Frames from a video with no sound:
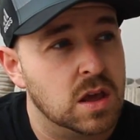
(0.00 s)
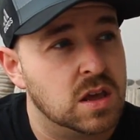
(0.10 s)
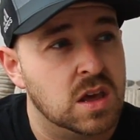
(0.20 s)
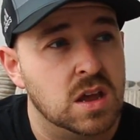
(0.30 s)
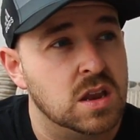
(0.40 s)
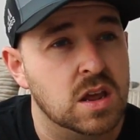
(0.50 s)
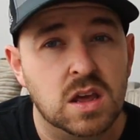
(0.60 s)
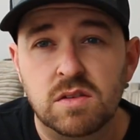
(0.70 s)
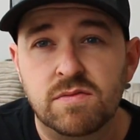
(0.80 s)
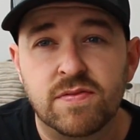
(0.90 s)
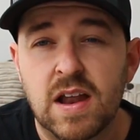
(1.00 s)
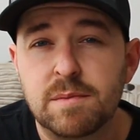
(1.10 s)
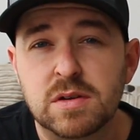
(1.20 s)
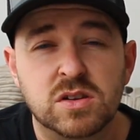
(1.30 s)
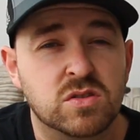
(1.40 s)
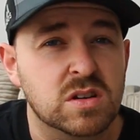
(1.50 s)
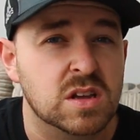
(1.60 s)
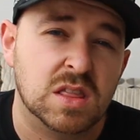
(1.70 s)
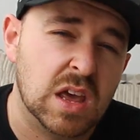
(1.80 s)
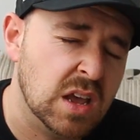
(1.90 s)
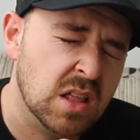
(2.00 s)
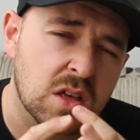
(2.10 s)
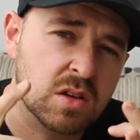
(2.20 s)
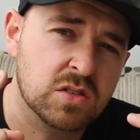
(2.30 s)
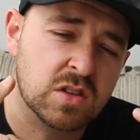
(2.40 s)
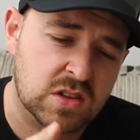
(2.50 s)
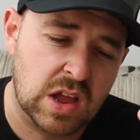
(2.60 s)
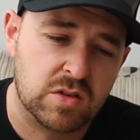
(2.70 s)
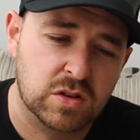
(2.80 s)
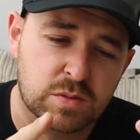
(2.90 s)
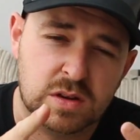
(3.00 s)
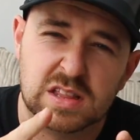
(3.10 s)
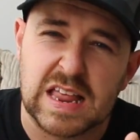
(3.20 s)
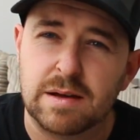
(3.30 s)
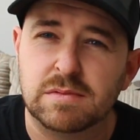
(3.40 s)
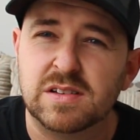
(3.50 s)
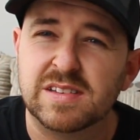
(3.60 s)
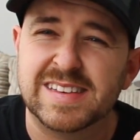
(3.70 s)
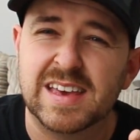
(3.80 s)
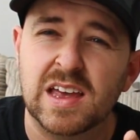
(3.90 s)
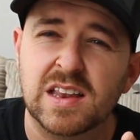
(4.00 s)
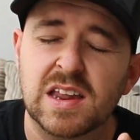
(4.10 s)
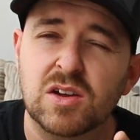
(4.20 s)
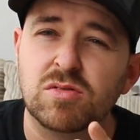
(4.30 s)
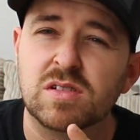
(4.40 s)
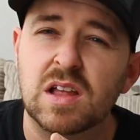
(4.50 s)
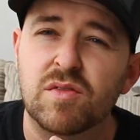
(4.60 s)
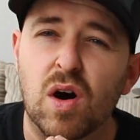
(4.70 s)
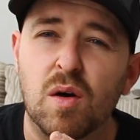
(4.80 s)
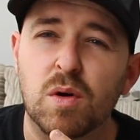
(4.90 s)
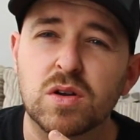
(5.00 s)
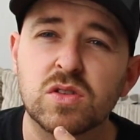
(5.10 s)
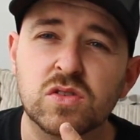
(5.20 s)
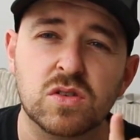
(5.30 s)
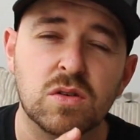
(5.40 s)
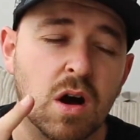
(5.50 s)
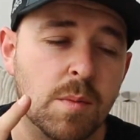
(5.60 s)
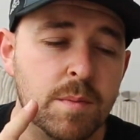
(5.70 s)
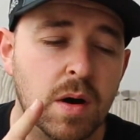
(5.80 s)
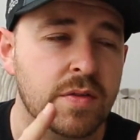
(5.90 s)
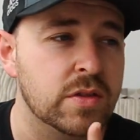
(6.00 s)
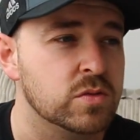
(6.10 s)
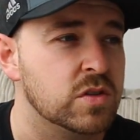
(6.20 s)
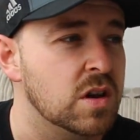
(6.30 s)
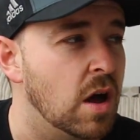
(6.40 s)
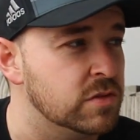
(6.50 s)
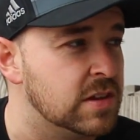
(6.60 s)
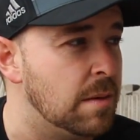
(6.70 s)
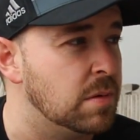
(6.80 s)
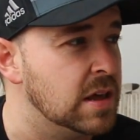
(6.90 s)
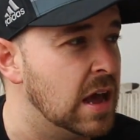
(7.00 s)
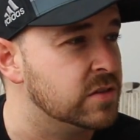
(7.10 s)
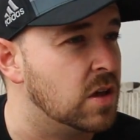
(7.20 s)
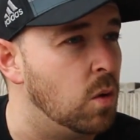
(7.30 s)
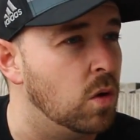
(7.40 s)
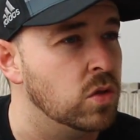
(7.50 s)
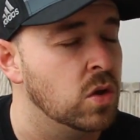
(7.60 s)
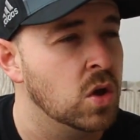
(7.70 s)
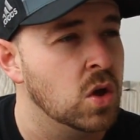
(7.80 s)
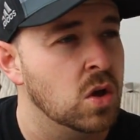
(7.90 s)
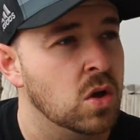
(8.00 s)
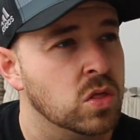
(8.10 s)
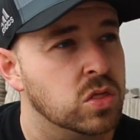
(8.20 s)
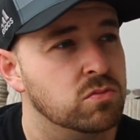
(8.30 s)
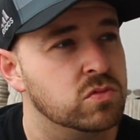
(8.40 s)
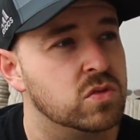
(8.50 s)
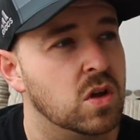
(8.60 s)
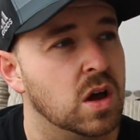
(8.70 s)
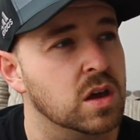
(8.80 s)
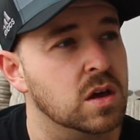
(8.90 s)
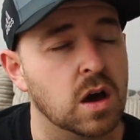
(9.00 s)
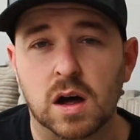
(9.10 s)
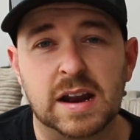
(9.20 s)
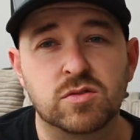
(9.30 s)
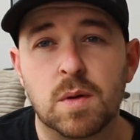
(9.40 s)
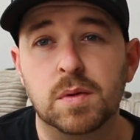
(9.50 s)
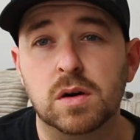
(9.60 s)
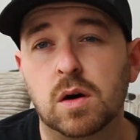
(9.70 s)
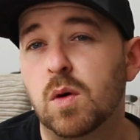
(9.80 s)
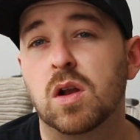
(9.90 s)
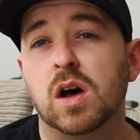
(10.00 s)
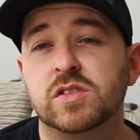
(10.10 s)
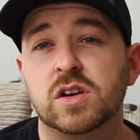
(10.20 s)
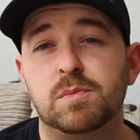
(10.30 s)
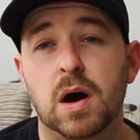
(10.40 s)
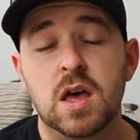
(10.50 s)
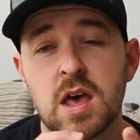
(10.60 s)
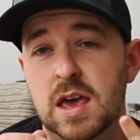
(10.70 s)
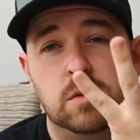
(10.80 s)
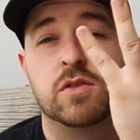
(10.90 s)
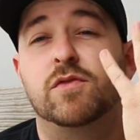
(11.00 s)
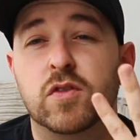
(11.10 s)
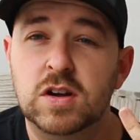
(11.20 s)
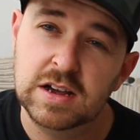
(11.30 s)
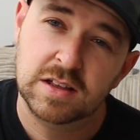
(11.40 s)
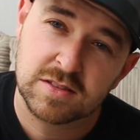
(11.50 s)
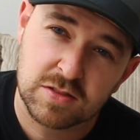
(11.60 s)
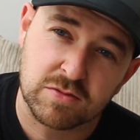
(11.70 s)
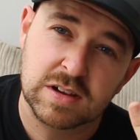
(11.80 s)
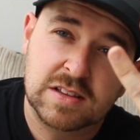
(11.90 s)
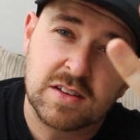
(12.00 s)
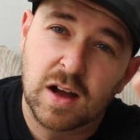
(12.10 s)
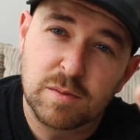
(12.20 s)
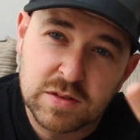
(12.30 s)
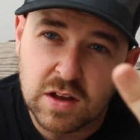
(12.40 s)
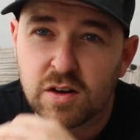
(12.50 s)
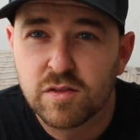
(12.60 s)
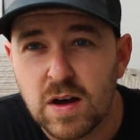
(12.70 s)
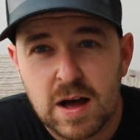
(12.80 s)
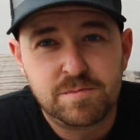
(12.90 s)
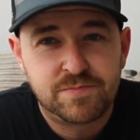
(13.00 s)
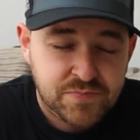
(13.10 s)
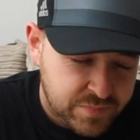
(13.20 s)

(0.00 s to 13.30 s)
kidney inflammatory thing, because the steroids were going to damage his kidney or his liver, one of the two, I can't remember. And then there was another tablet he had to go on that was like, I can't actually remember, I won't lie to you. But he was on three types of